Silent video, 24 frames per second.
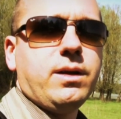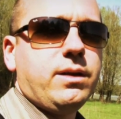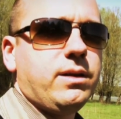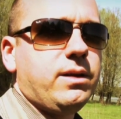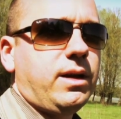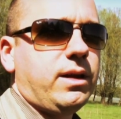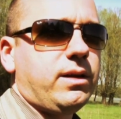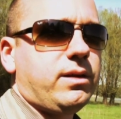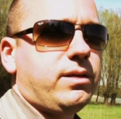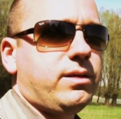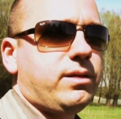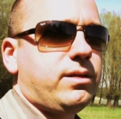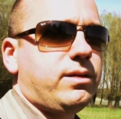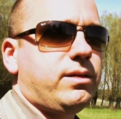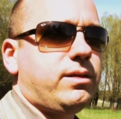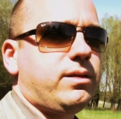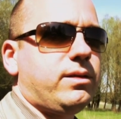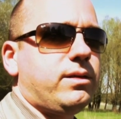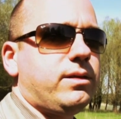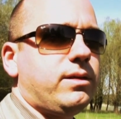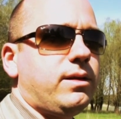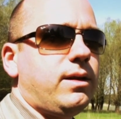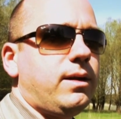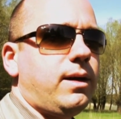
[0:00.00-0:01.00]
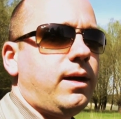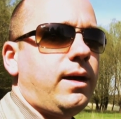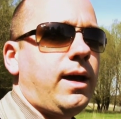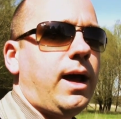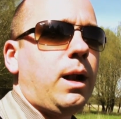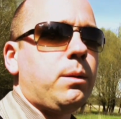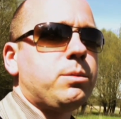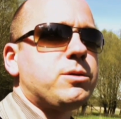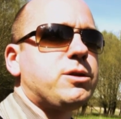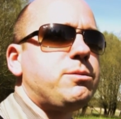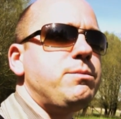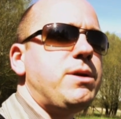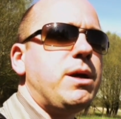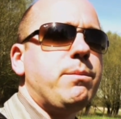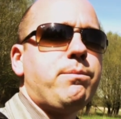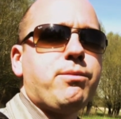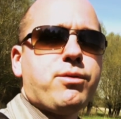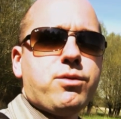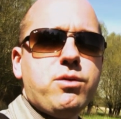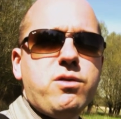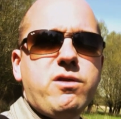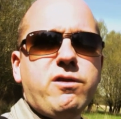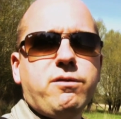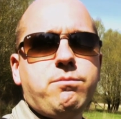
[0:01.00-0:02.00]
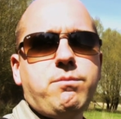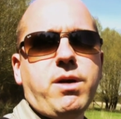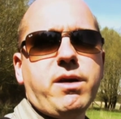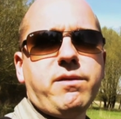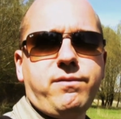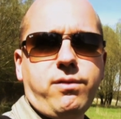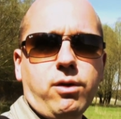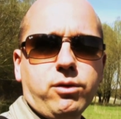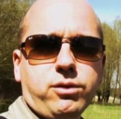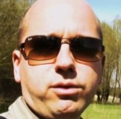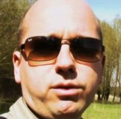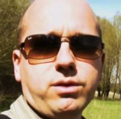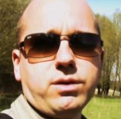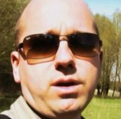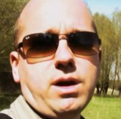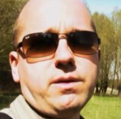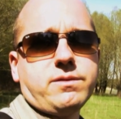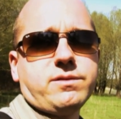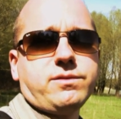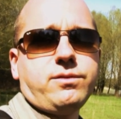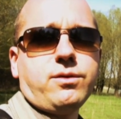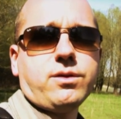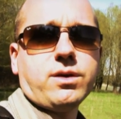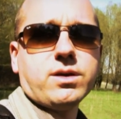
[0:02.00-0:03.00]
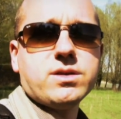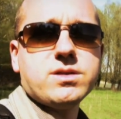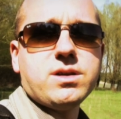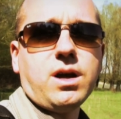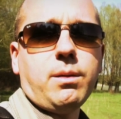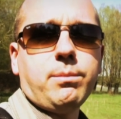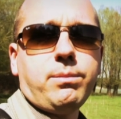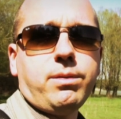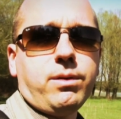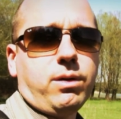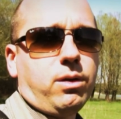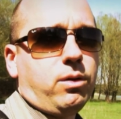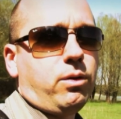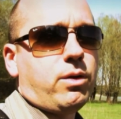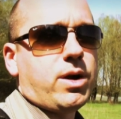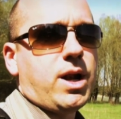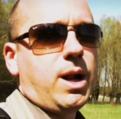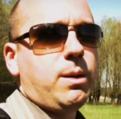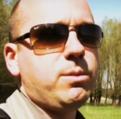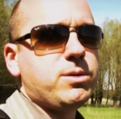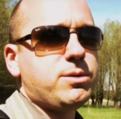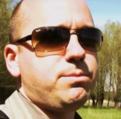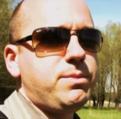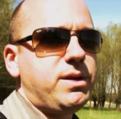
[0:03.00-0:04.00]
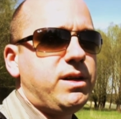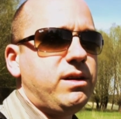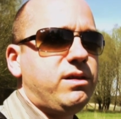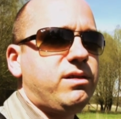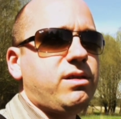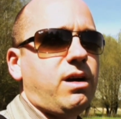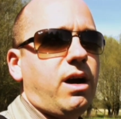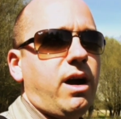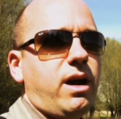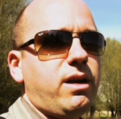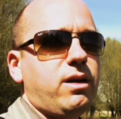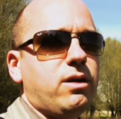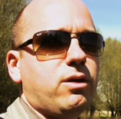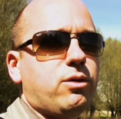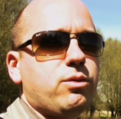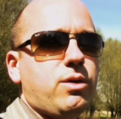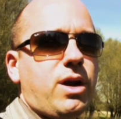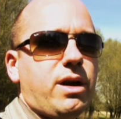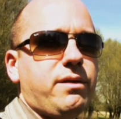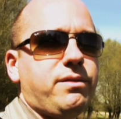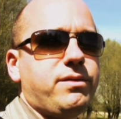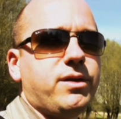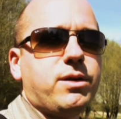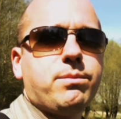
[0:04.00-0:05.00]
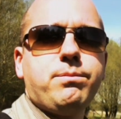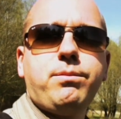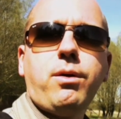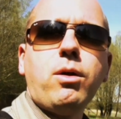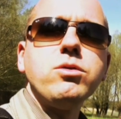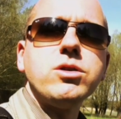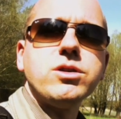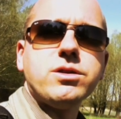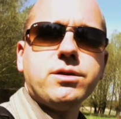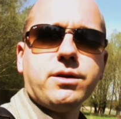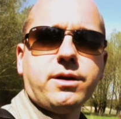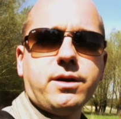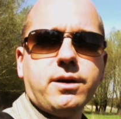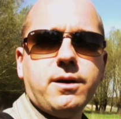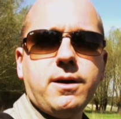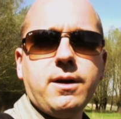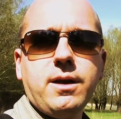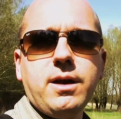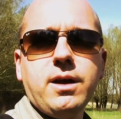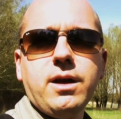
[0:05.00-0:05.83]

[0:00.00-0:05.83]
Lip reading: that helps me improve my photographs, for example, or helps me design a graphic poster,